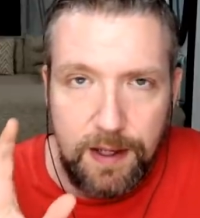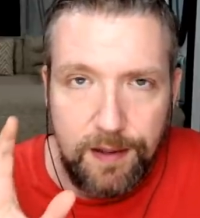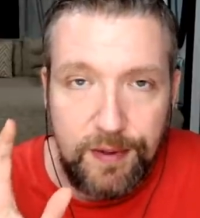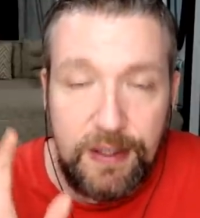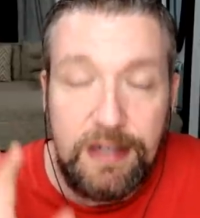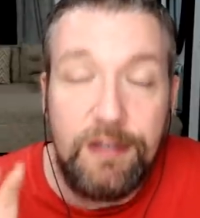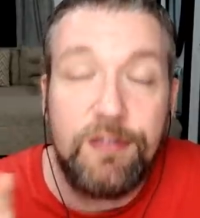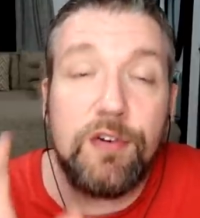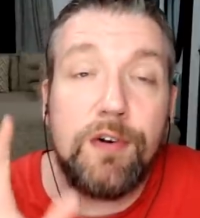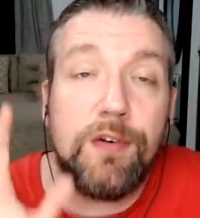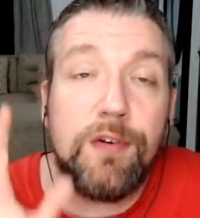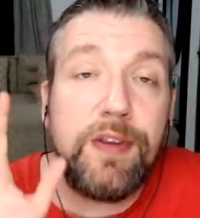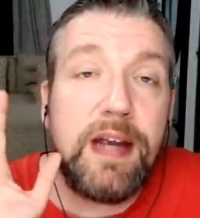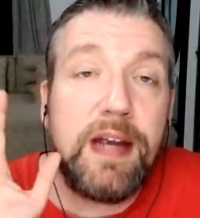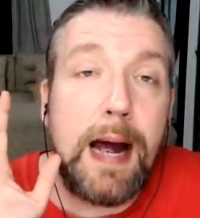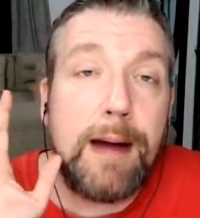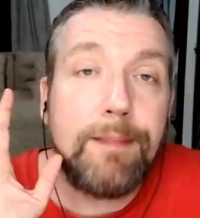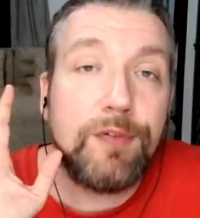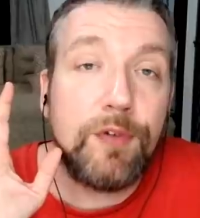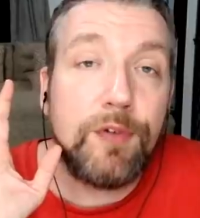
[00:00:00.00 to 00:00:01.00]
These are
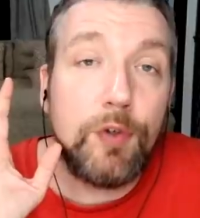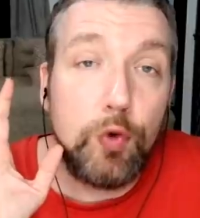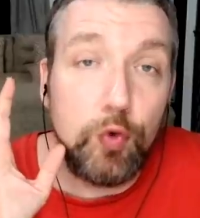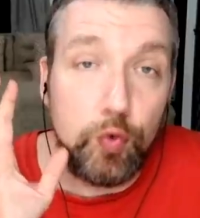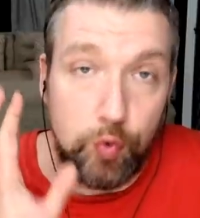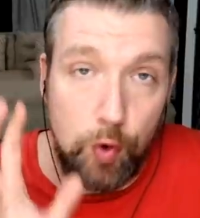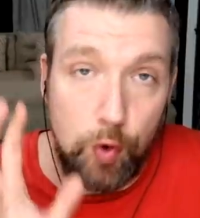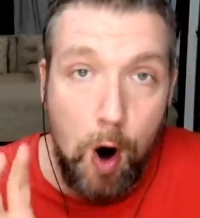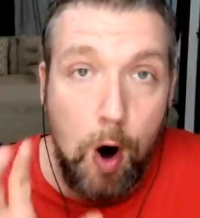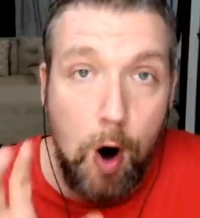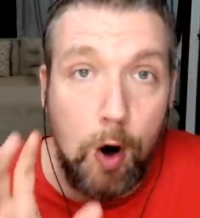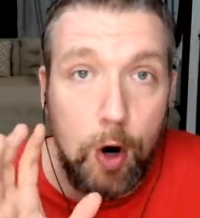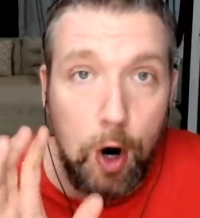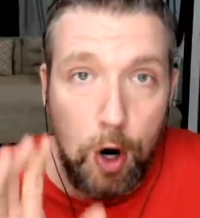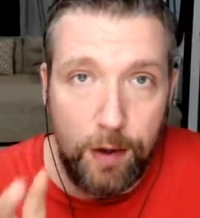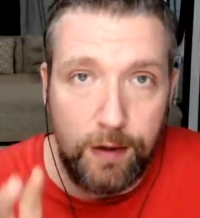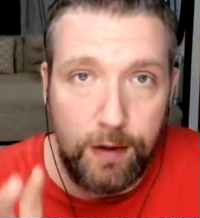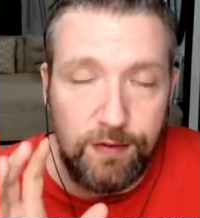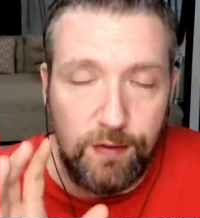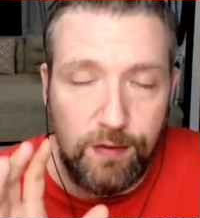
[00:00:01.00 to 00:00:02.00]
the absolute wrong
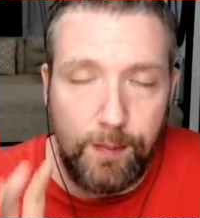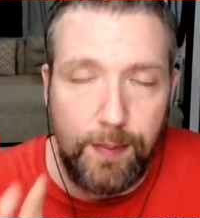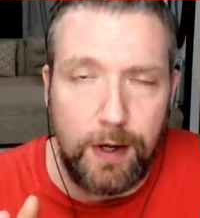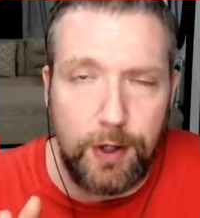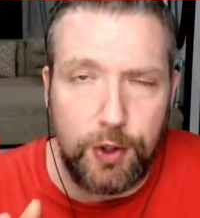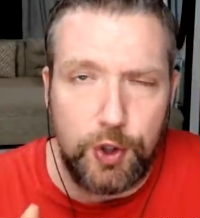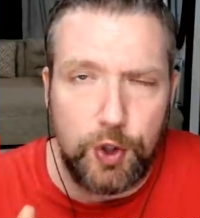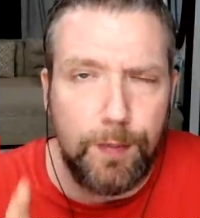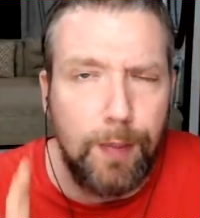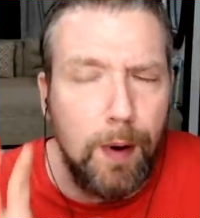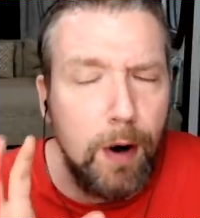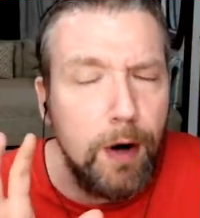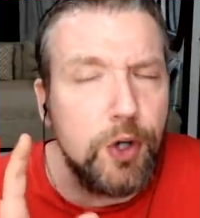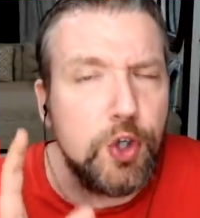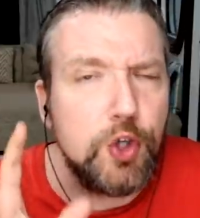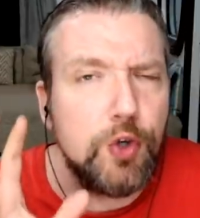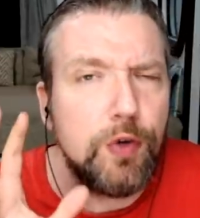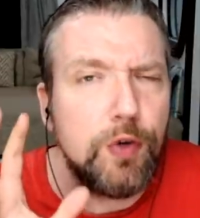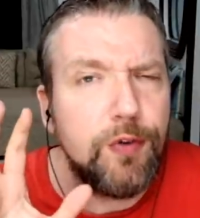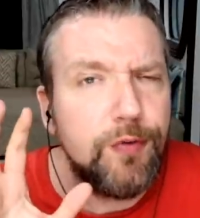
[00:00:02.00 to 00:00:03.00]
artists for Punisher.
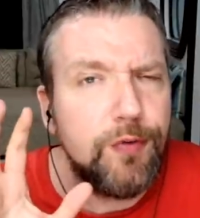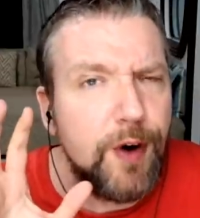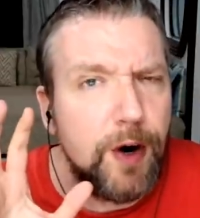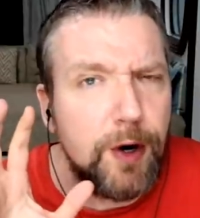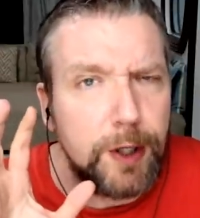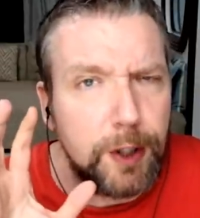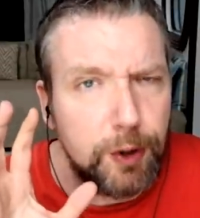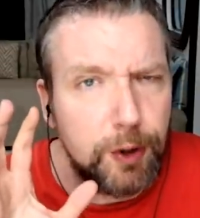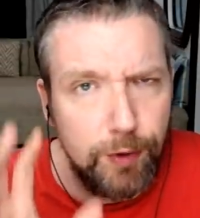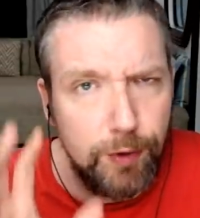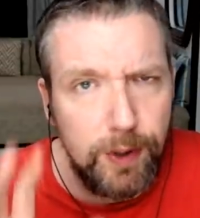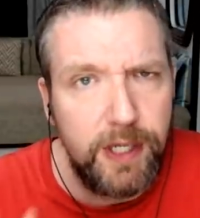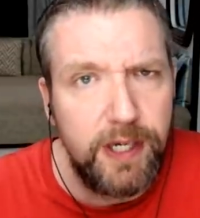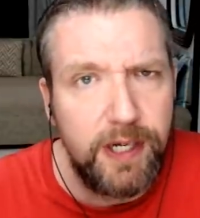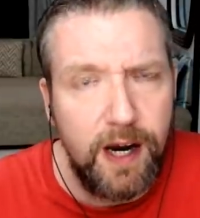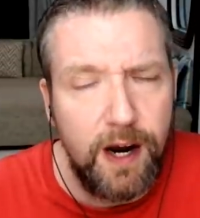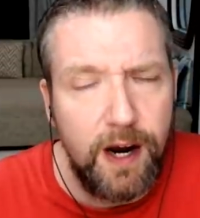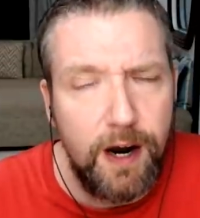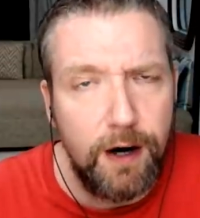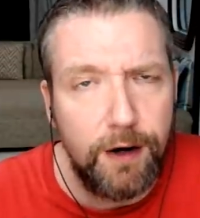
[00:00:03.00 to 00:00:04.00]
Punisher is a very gritty
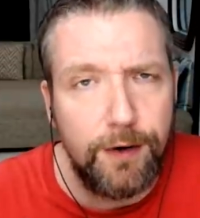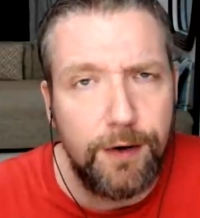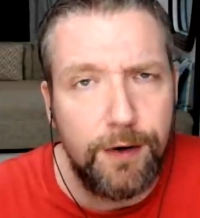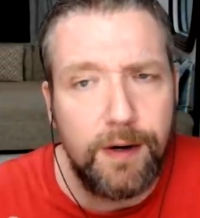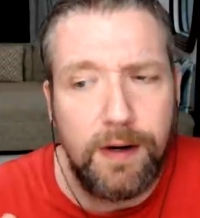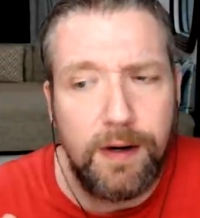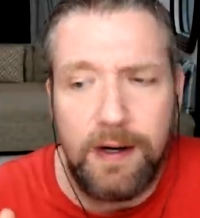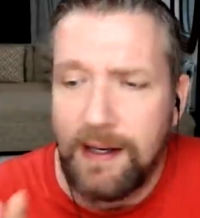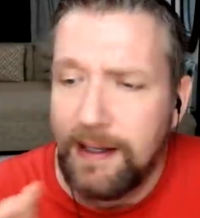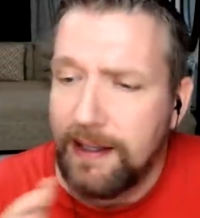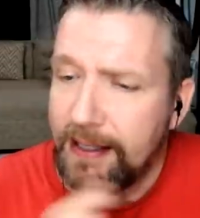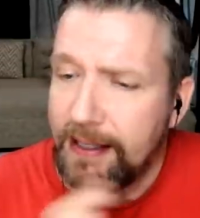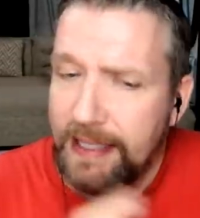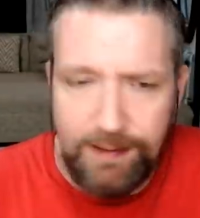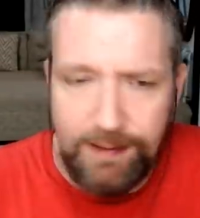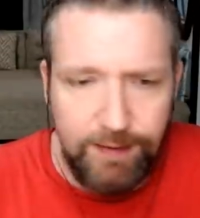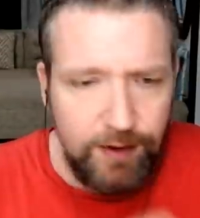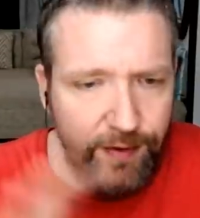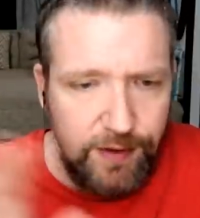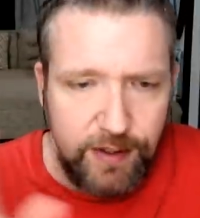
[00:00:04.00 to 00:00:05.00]
character.
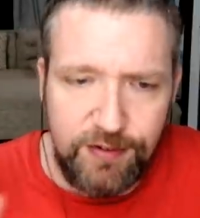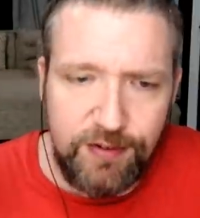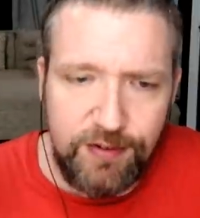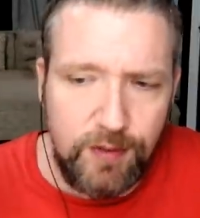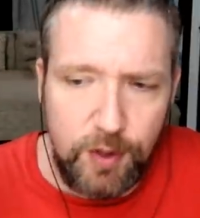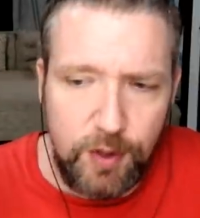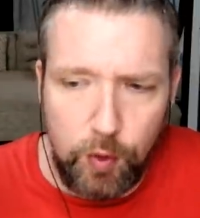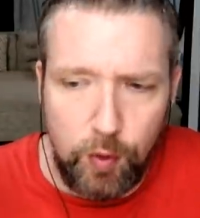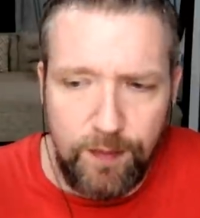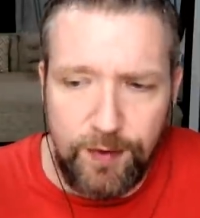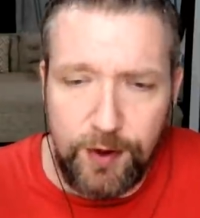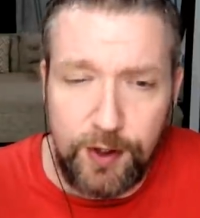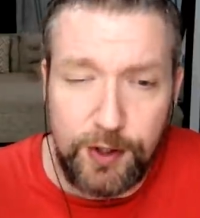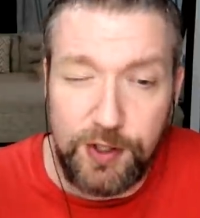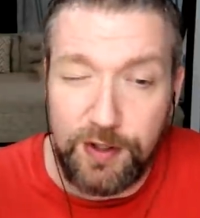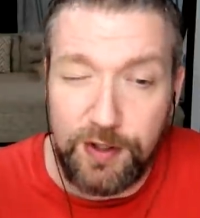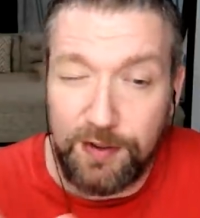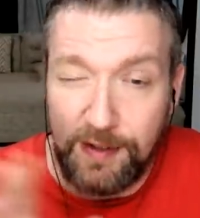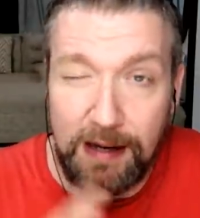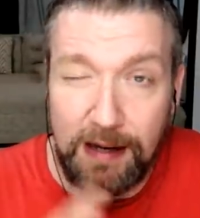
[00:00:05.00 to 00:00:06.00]
Even this newer
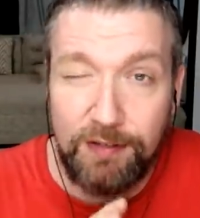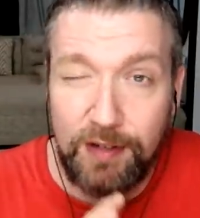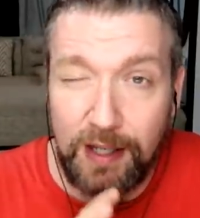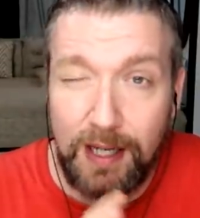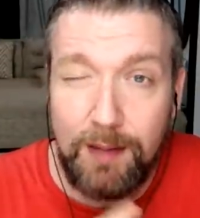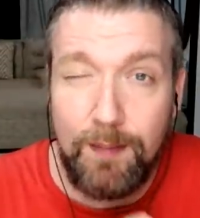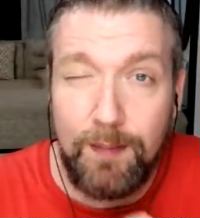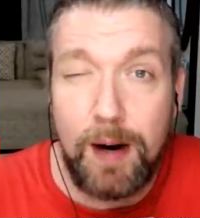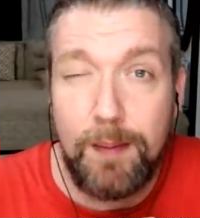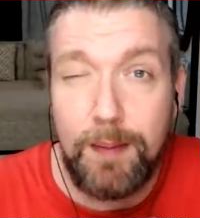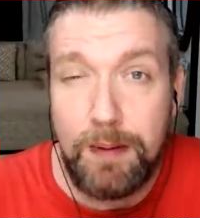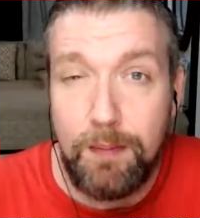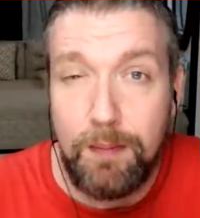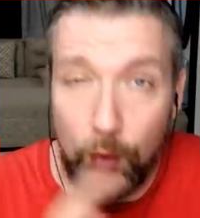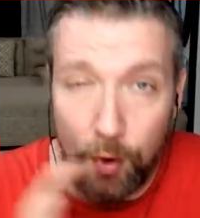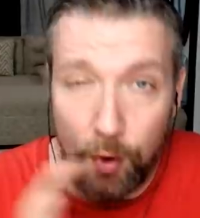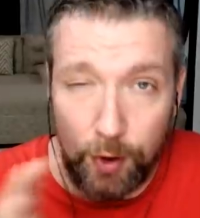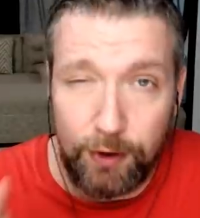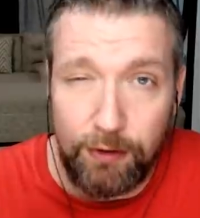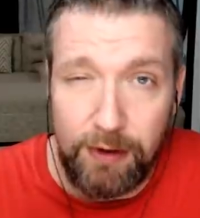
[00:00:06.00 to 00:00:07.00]
version sounds like he might be
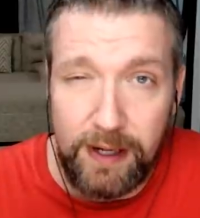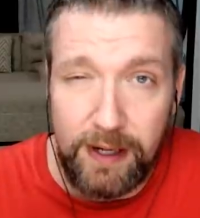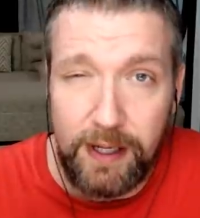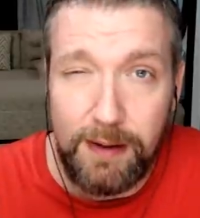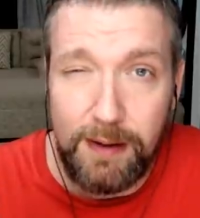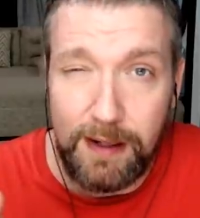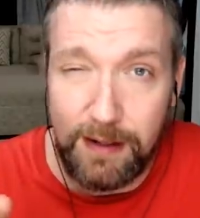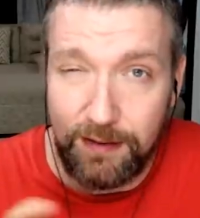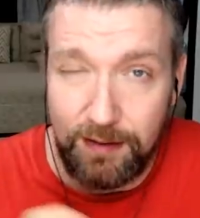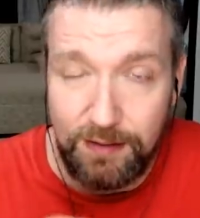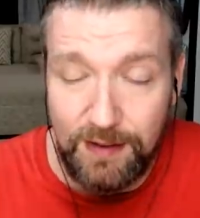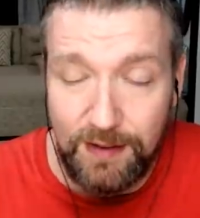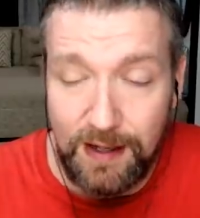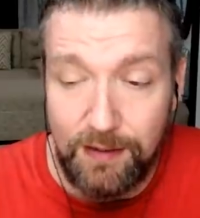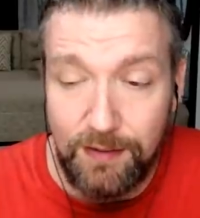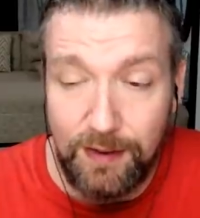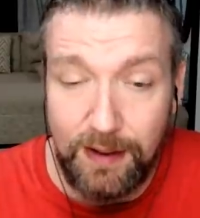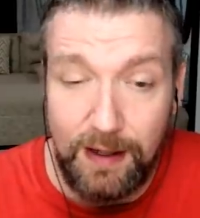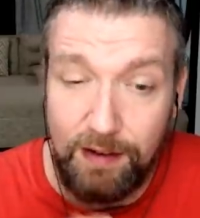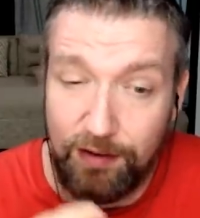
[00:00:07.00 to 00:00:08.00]
more gritty because it
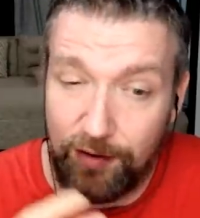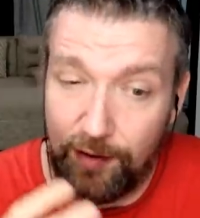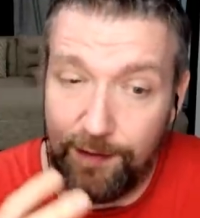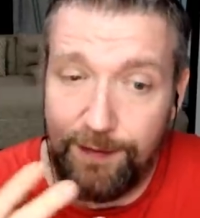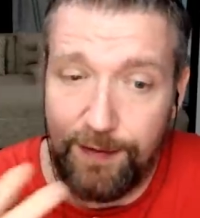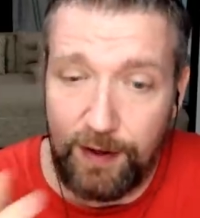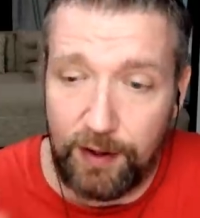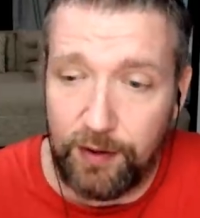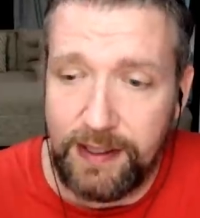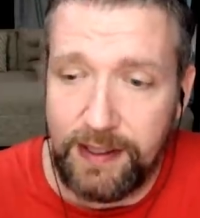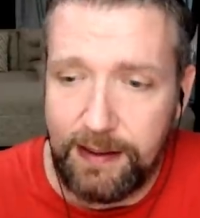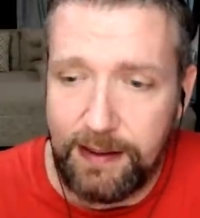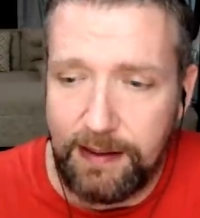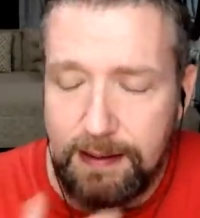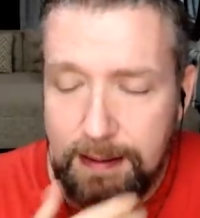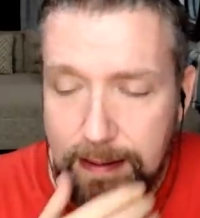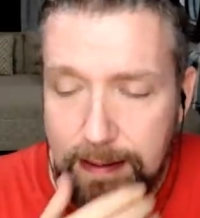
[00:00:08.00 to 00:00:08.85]
sounds like he's a villain.